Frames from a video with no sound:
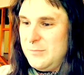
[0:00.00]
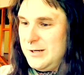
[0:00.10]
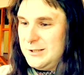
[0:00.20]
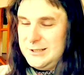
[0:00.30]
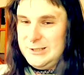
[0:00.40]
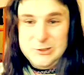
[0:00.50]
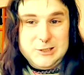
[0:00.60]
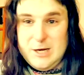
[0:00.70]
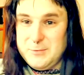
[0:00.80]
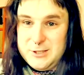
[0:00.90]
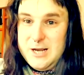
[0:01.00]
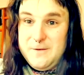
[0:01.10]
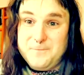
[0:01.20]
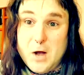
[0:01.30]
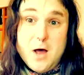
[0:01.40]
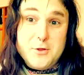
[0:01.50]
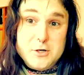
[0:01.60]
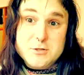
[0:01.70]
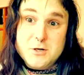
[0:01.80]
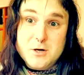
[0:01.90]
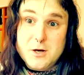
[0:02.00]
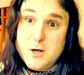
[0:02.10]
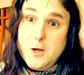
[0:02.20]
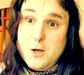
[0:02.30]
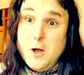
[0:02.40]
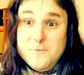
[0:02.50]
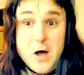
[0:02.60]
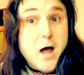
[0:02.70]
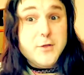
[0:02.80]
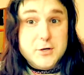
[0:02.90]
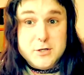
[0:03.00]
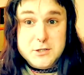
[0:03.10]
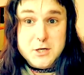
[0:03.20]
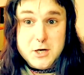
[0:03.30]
because he just keeps saying, Father! Father!